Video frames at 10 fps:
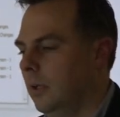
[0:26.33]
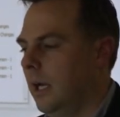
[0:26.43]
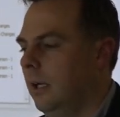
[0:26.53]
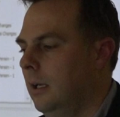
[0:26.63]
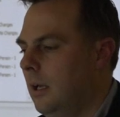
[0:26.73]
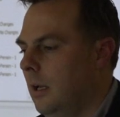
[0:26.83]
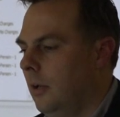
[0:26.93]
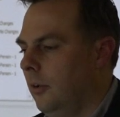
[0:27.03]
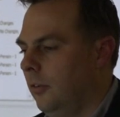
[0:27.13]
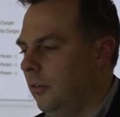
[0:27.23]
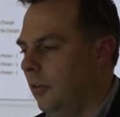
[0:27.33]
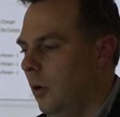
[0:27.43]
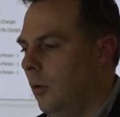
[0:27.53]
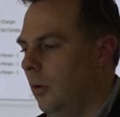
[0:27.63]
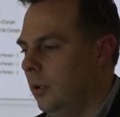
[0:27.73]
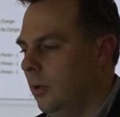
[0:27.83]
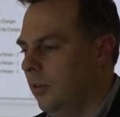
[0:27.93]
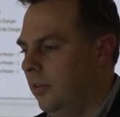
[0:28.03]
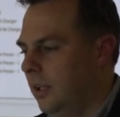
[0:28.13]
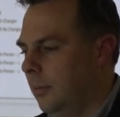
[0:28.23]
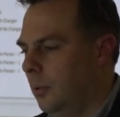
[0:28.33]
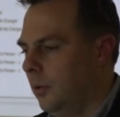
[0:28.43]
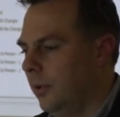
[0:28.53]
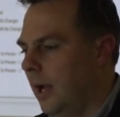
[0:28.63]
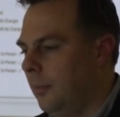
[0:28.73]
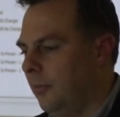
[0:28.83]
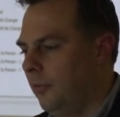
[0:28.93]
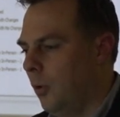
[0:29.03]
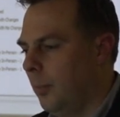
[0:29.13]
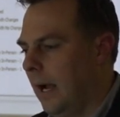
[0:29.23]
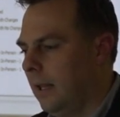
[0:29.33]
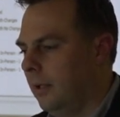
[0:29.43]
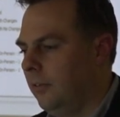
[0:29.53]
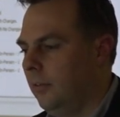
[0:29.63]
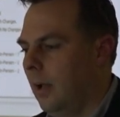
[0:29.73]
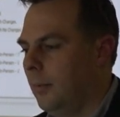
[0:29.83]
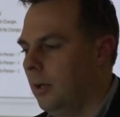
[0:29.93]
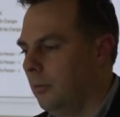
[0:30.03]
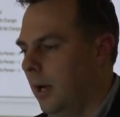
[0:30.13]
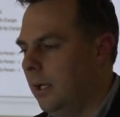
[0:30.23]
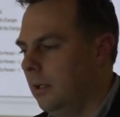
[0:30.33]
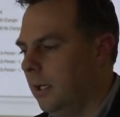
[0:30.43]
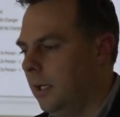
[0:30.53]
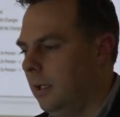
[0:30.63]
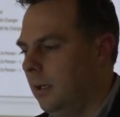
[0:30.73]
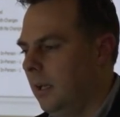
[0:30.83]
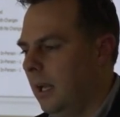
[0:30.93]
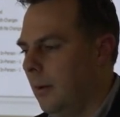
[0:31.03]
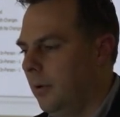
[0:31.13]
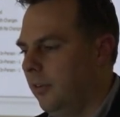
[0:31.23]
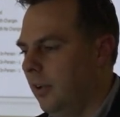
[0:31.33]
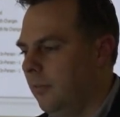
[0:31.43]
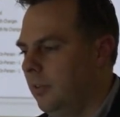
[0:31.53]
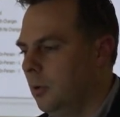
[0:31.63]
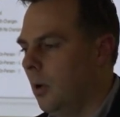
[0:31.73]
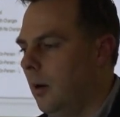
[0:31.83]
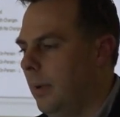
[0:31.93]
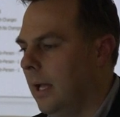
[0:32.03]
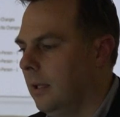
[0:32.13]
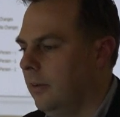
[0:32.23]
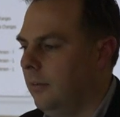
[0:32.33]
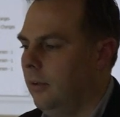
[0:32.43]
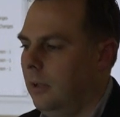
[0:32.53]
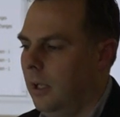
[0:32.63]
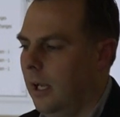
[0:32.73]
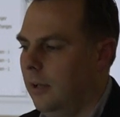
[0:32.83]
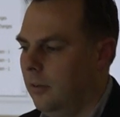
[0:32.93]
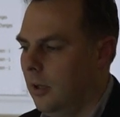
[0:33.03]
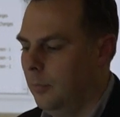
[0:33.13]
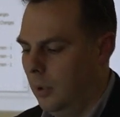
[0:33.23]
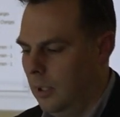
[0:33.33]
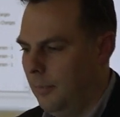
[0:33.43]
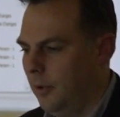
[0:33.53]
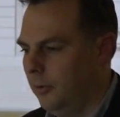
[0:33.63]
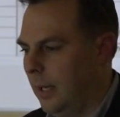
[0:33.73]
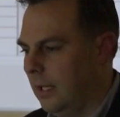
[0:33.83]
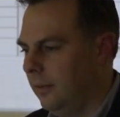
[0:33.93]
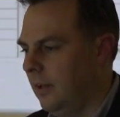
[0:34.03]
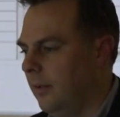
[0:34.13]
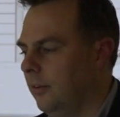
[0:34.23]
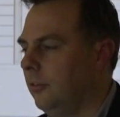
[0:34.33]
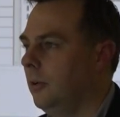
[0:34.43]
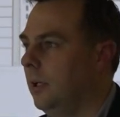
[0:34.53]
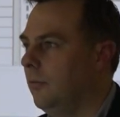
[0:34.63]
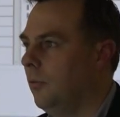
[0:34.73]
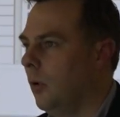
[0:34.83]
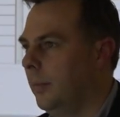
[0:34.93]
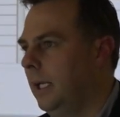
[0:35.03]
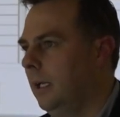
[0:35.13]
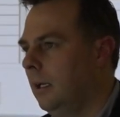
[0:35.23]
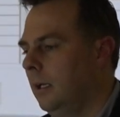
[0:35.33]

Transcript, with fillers: Okay, so you can see it pulled up four ballots. I'm going to right click it and I want to say view all ballots. And it's going to pull up those ballots on the screen for me.